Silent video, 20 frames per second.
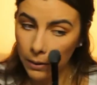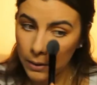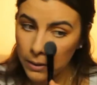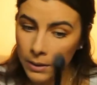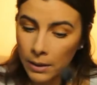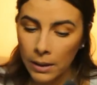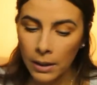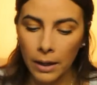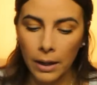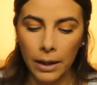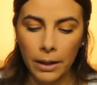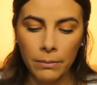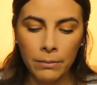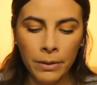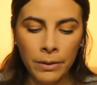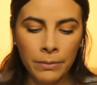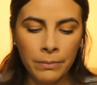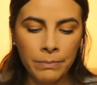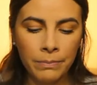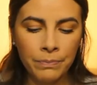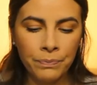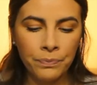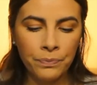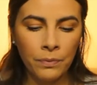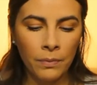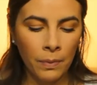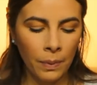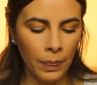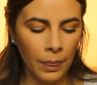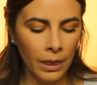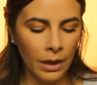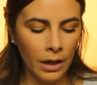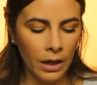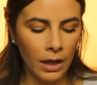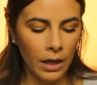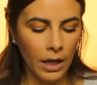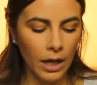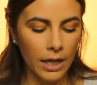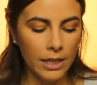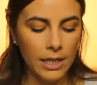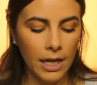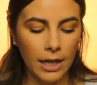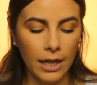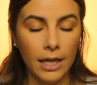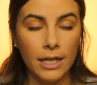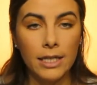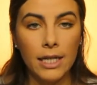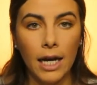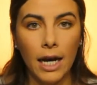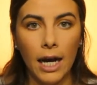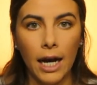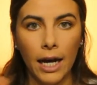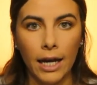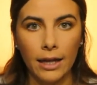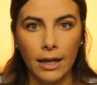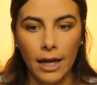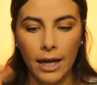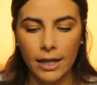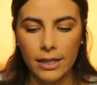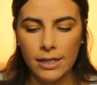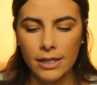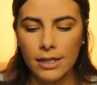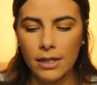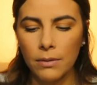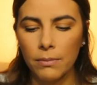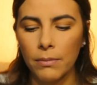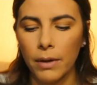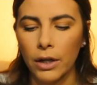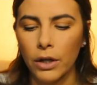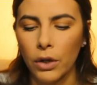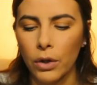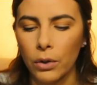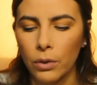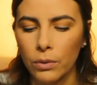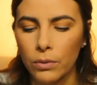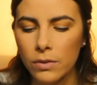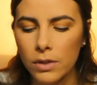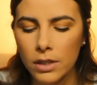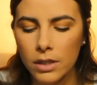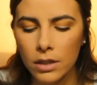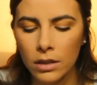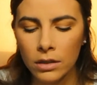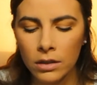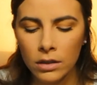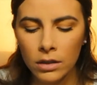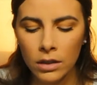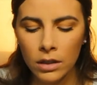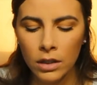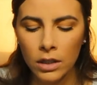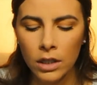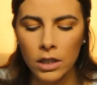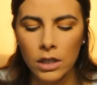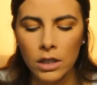all the time, is I like to highlight my nose.